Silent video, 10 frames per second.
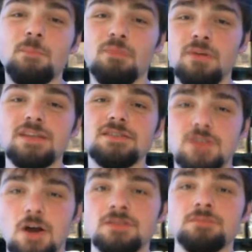Brilliant
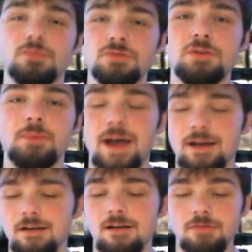Stars booster pack
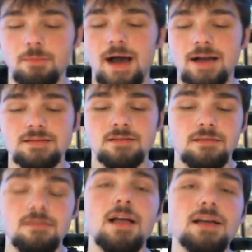of the box.
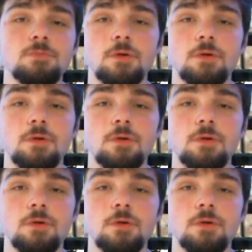And the last one.